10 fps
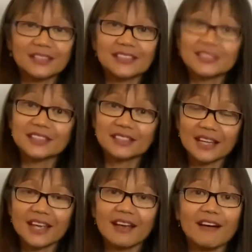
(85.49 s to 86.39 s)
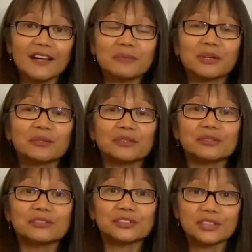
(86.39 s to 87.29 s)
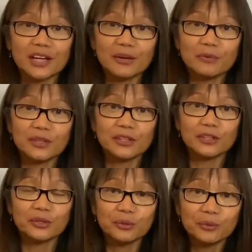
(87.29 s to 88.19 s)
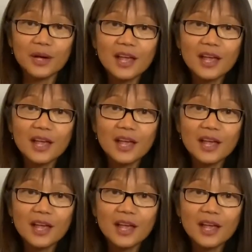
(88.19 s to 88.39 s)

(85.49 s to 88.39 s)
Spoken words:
So today I am going to share with you,